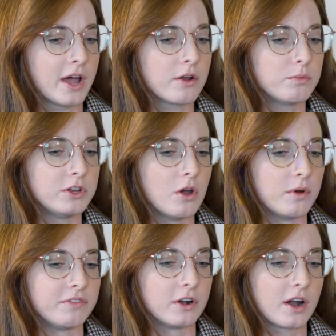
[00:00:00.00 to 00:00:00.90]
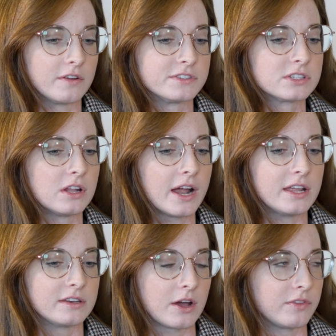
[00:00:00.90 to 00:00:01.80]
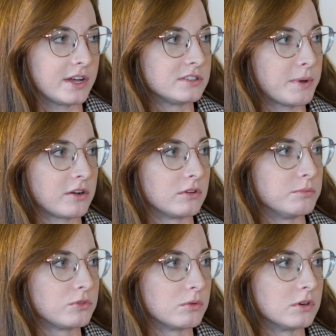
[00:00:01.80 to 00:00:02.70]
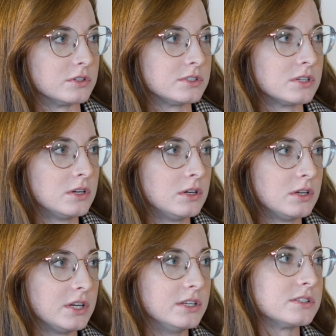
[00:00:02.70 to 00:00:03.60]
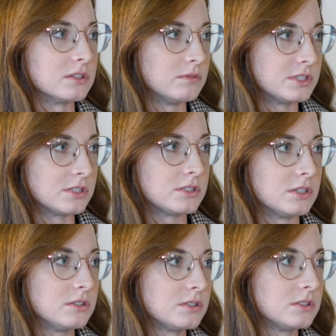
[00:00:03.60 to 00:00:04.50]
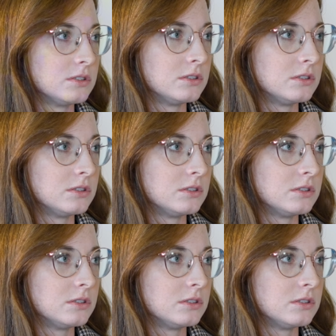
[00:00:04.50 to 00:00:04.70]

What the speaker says: So how do we know if they're kind of sliding down that spectrum towards insulin resistance?